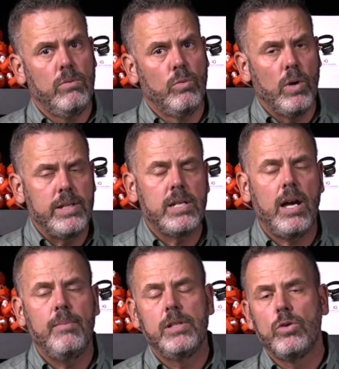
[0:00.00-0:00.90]

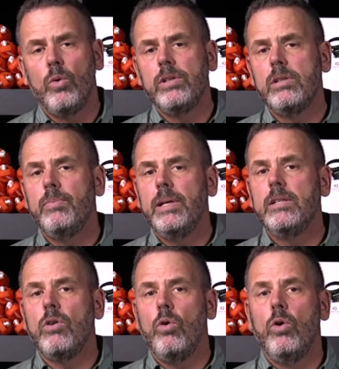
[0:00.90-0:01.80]
Runtime is going to
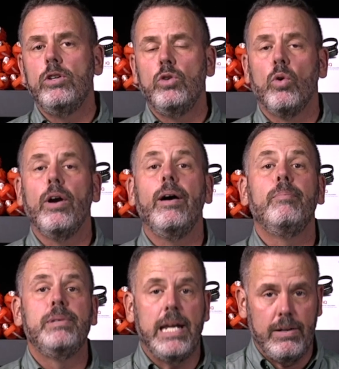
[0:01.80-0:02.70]
depend on your
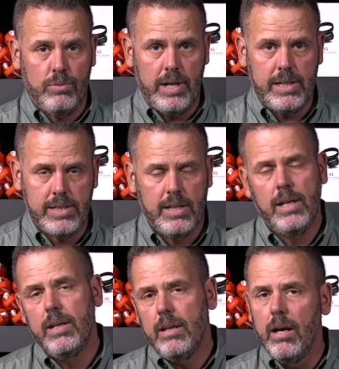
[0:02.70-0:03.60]
update rate.
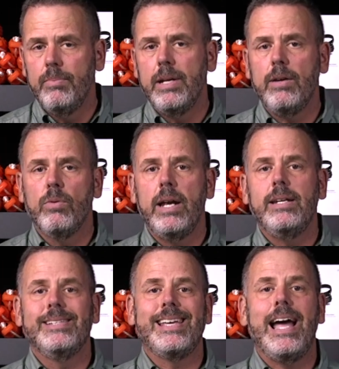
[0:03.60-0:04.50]
Update
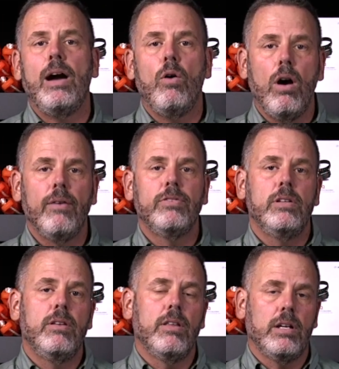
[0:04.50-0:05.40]
rate is how
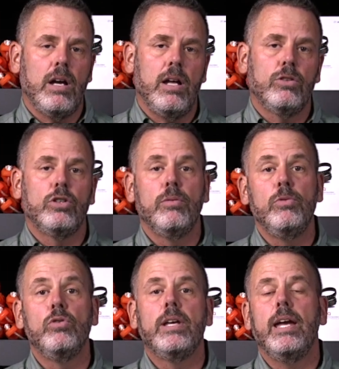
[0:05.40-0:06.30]
often the collar
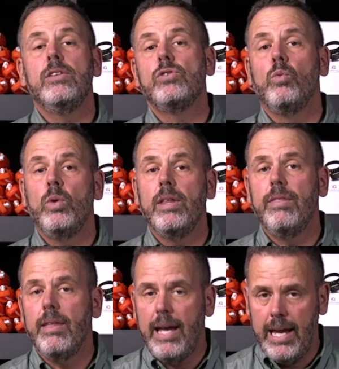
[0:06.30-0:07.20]
communicates
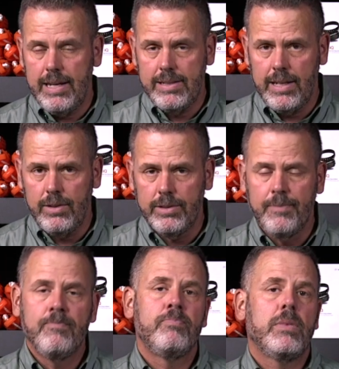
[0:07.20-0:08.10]
with the handheld.
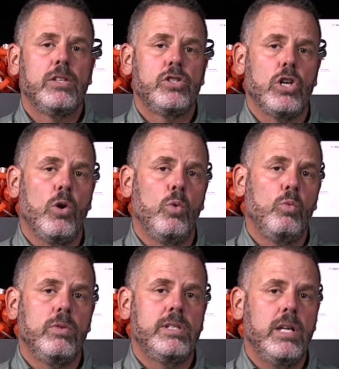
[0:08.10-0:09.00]

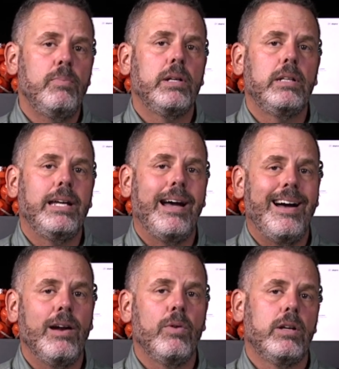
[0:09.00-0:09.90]
So typically,
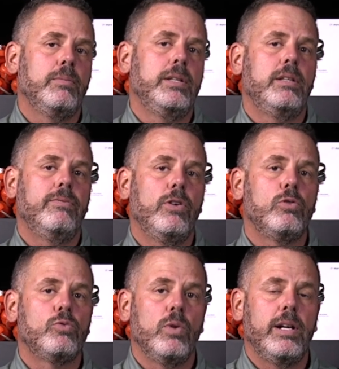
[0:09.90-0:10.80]
I recommend that
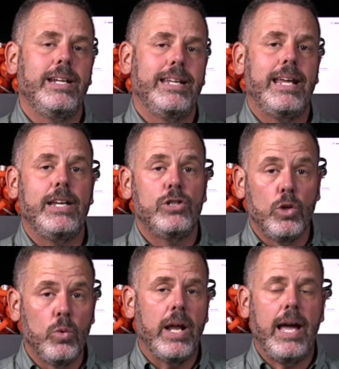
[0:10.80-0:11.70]
folks run it in a
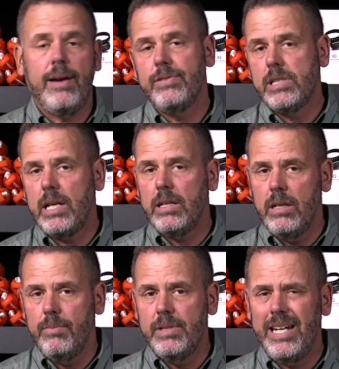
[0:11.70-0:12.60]
2.5-second
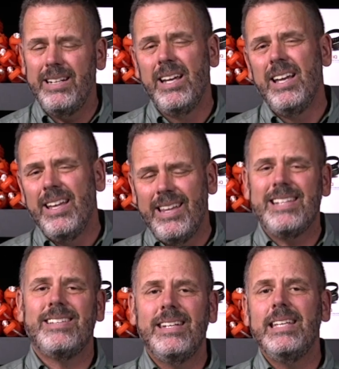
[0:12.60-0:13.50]
update.
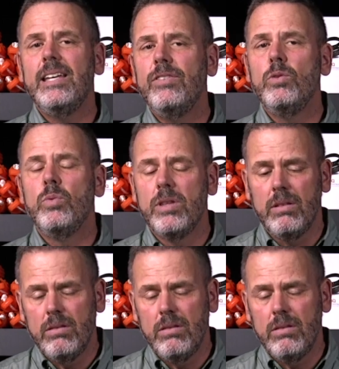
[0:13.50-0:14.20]
That's going to give you, with the